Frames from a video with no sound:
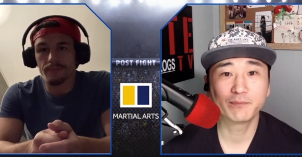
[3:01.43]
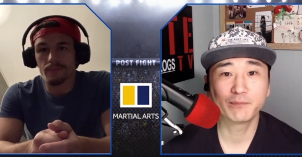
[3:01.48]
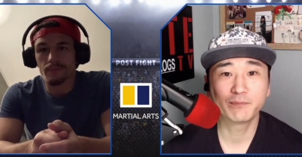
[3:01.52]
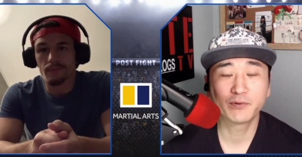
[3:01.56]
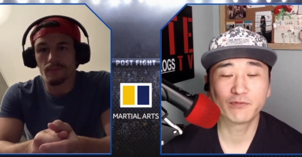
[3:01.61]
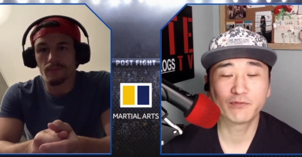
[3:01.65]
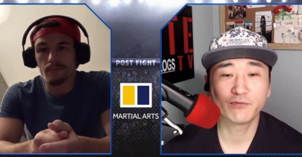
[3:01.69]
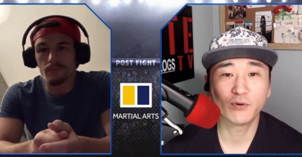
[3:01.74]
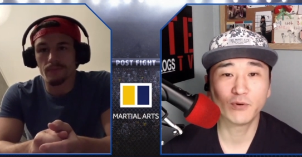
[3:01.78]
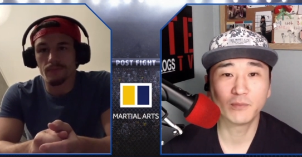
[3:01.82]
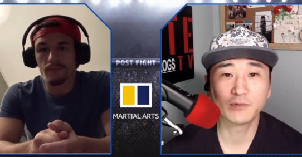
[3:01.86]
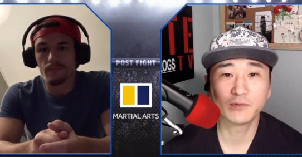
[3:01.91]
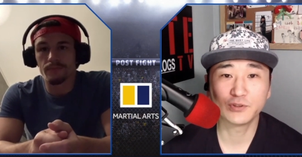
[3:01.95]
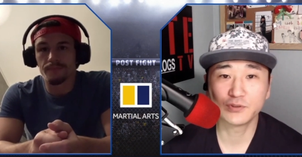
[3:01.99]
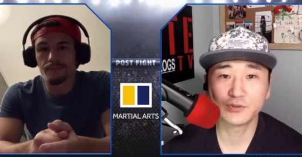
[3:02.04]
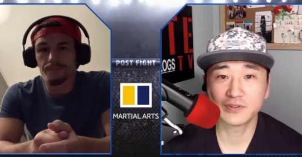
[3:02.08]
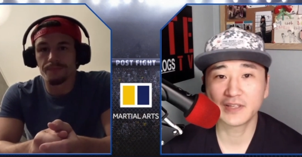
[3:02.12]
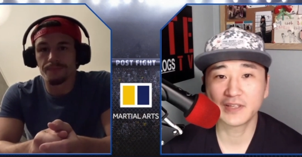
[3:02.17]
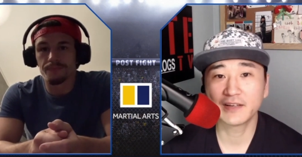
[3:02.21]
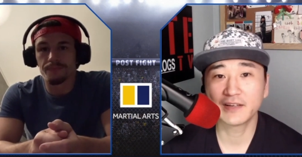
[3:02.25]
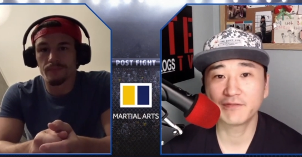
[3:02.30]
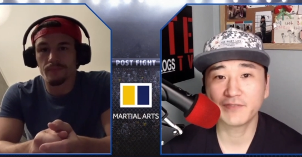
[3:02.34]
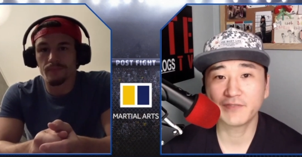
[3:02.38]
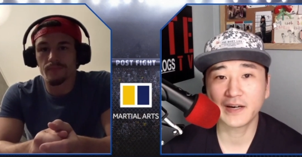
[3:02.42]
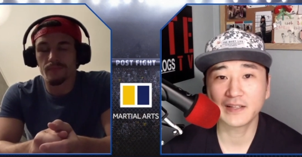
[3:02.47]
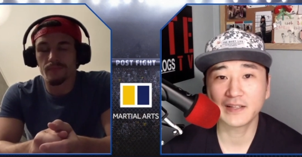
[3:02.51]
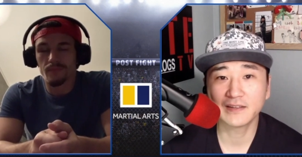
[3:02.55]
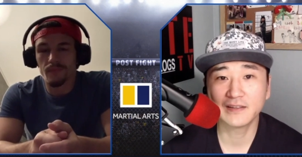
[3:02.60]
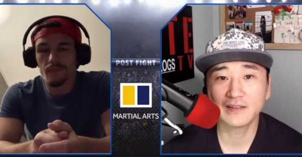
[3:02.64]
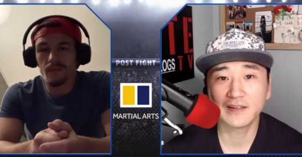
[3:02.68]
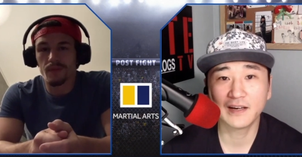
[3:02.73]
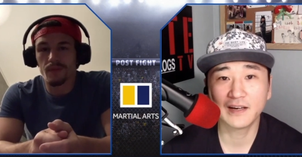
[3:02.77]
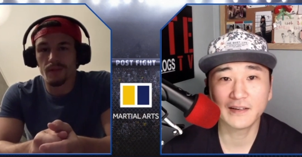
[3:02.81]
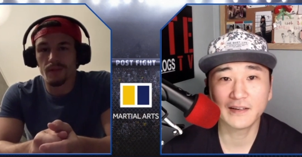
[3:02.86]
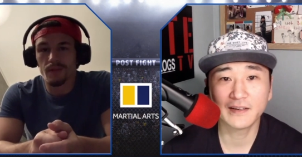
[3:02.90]
Speaker 1: performance? You say Fight of the
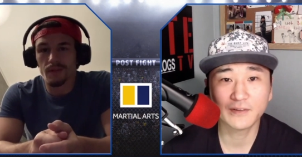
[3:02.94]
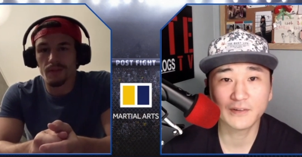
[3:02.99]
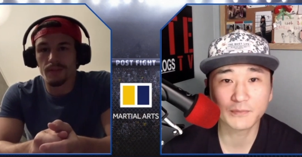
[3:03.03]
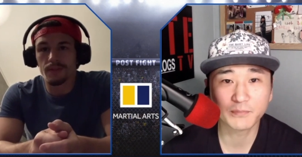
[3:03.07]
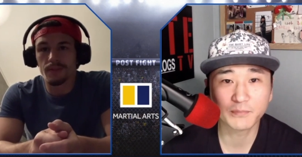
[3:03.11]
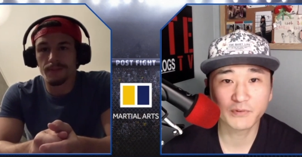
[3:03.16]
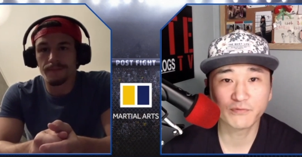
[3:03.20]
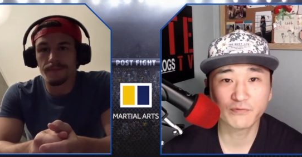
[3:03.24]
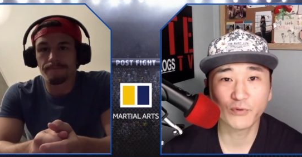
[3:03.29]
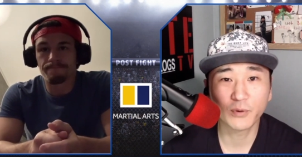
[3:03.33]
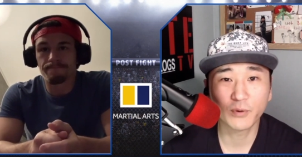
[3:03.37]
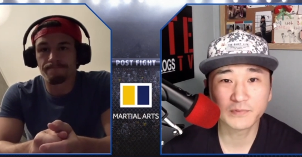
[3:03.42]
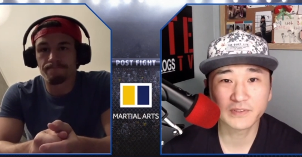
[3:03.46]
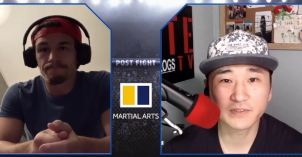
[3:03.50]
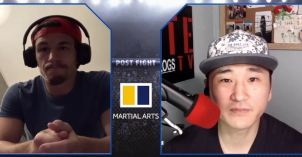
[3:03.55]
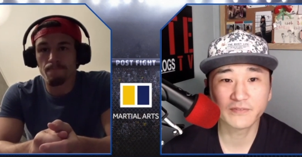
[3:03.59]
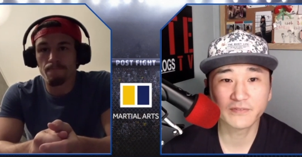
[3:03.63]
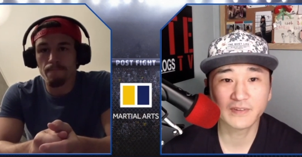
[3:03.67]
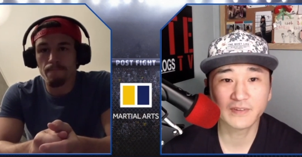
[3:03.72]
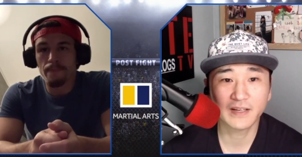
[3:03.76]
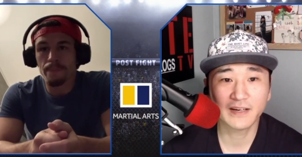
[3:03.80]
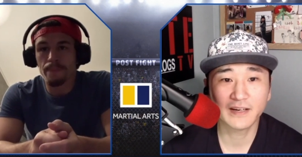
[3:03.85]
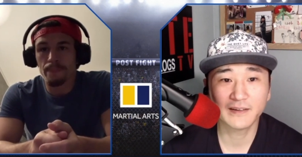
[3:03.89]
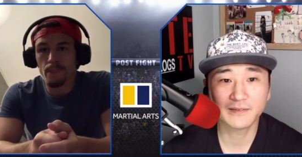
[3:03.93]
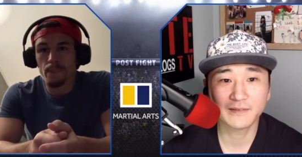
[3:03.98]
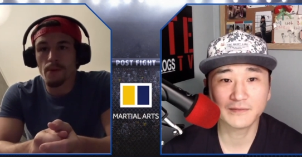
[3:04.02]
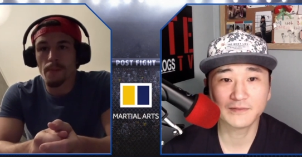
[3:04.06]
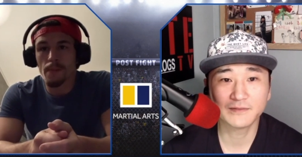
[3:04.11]
Night or Performance of Light.